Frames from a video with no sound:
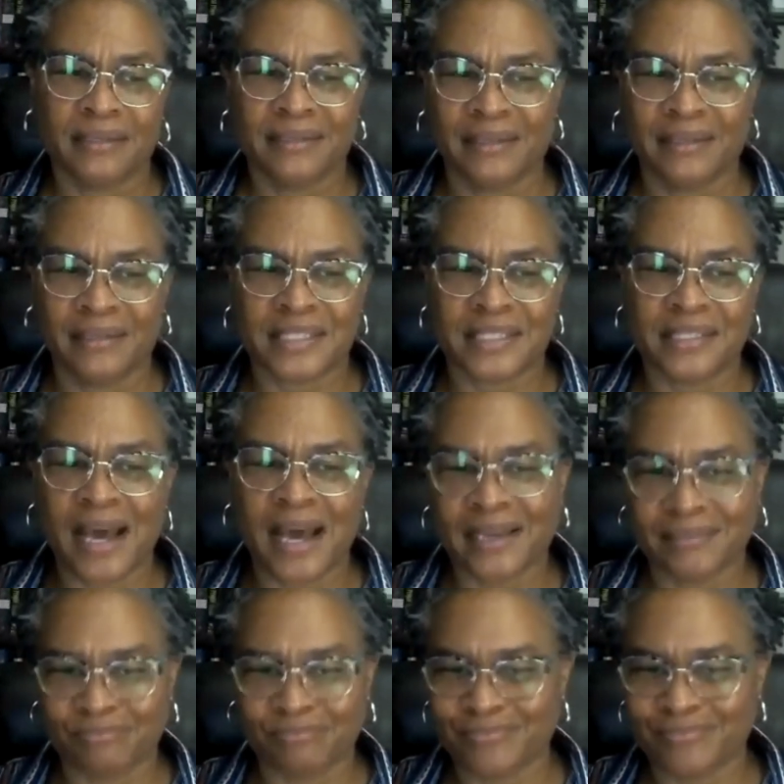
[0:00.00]
it's
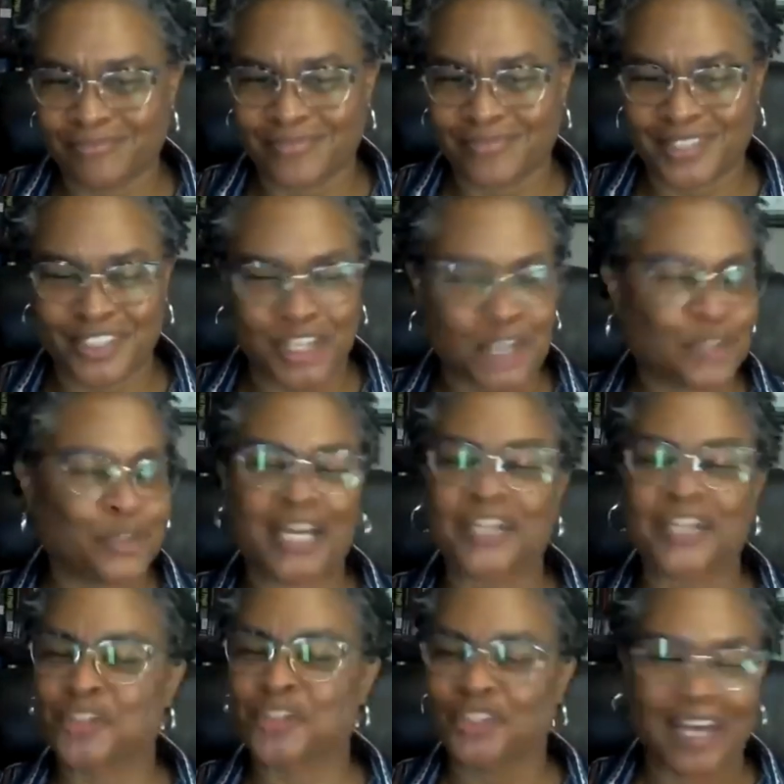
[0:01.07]
not
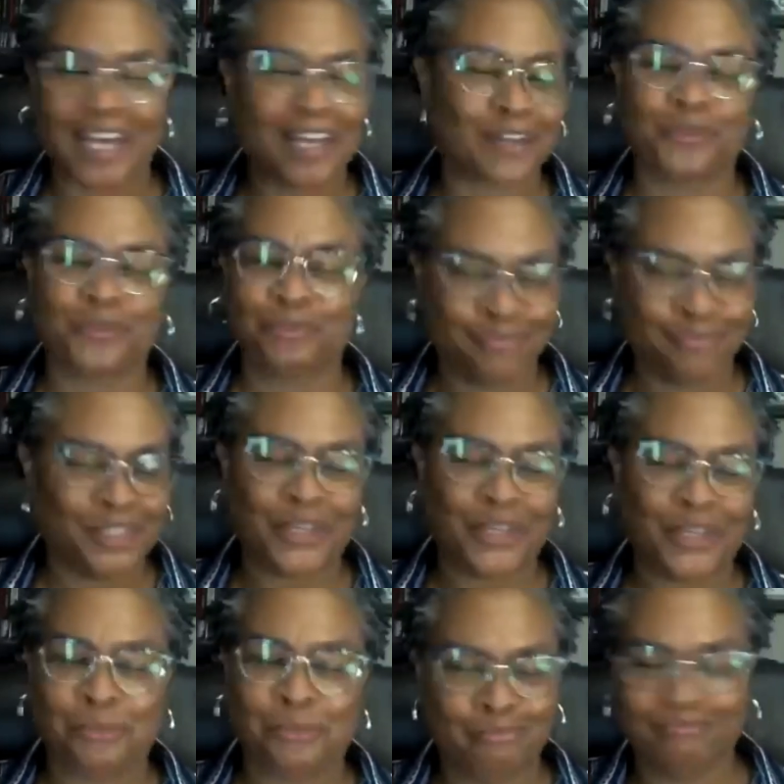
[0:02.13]
segregation like, you
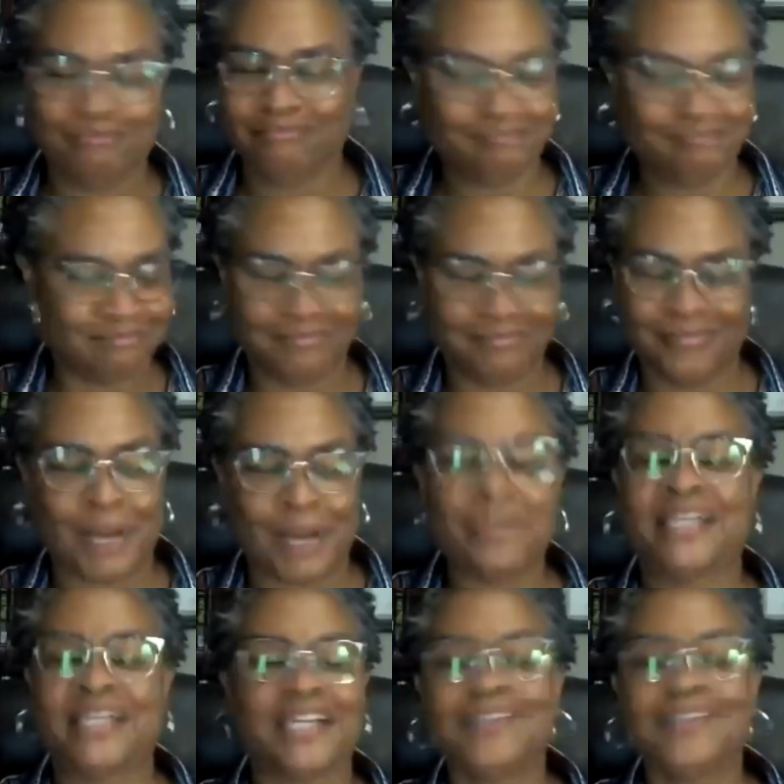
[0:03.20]
know, a,
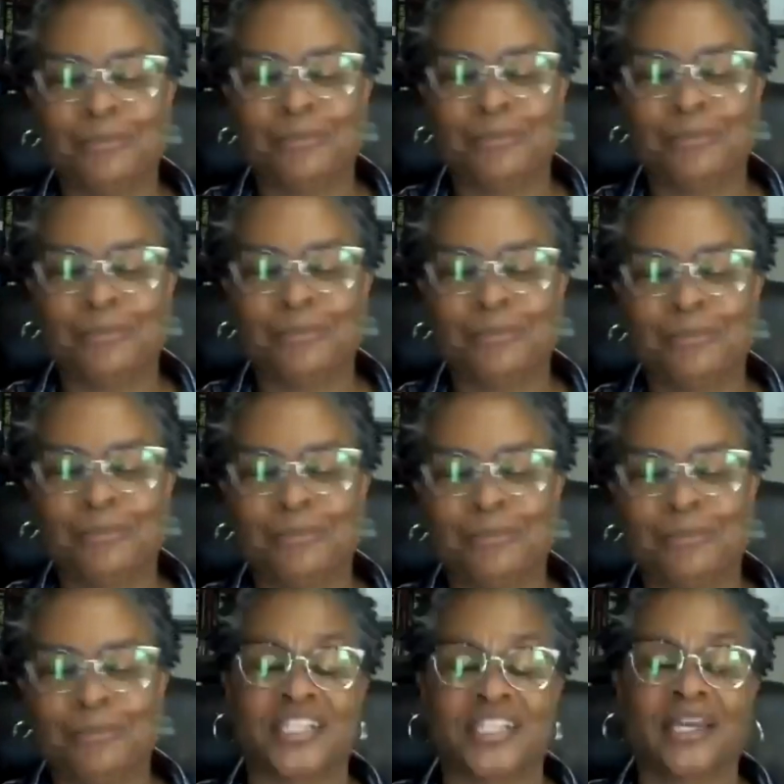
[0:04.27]
a, malicious
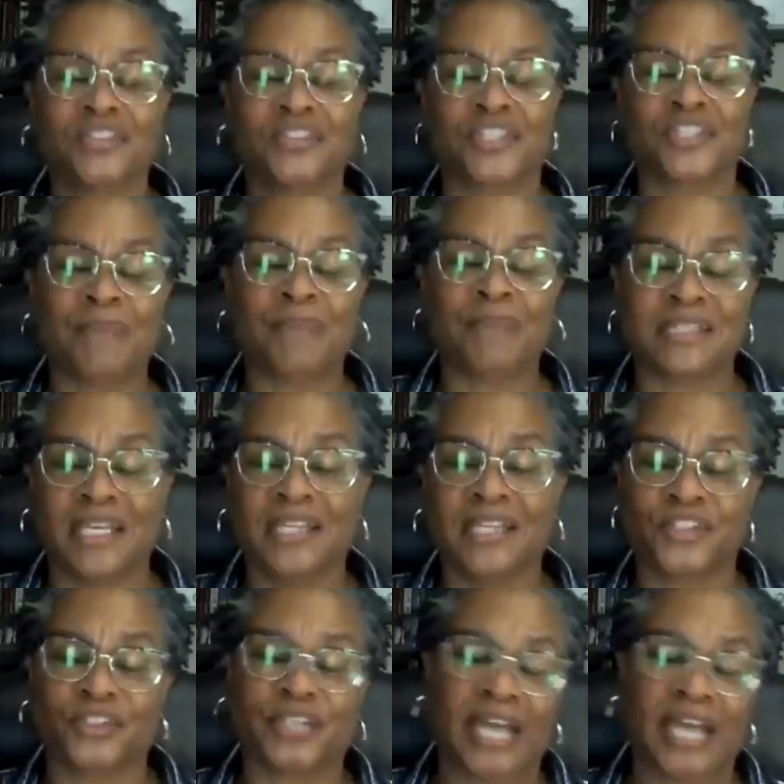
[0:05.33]
thing. It just makes it easier
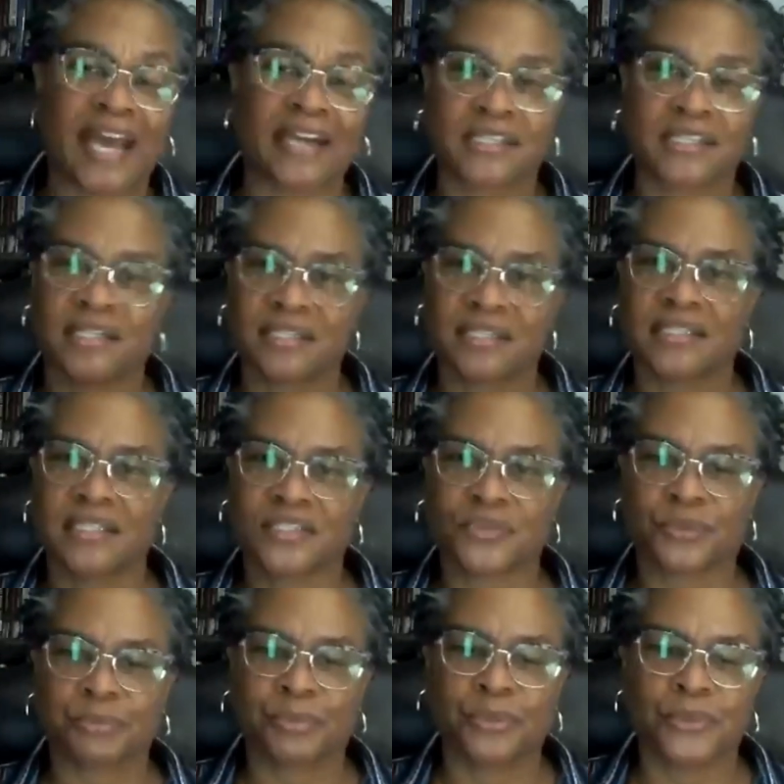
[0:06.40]
to access these
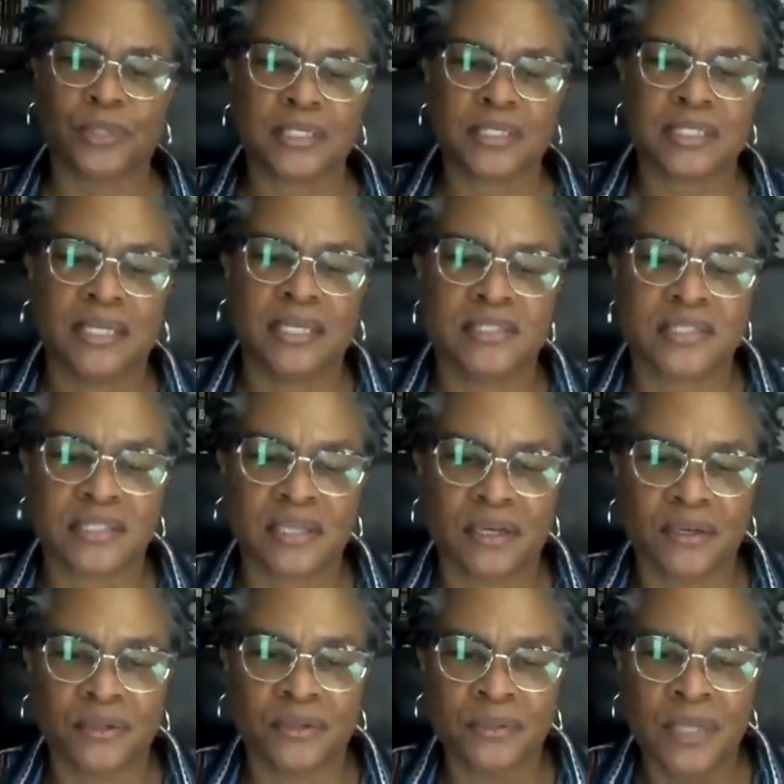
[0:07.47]
reports. And
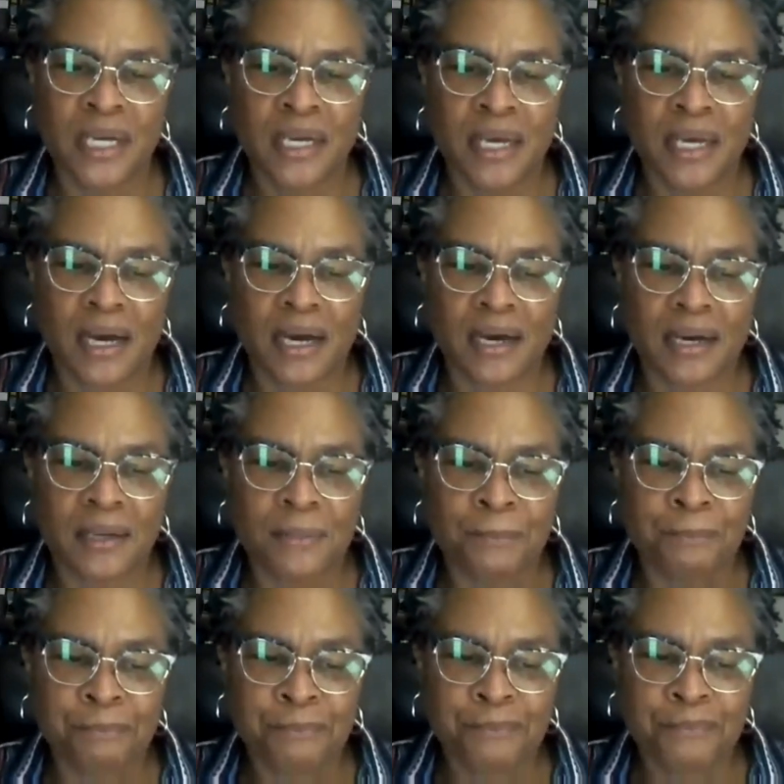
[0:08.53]
so, um,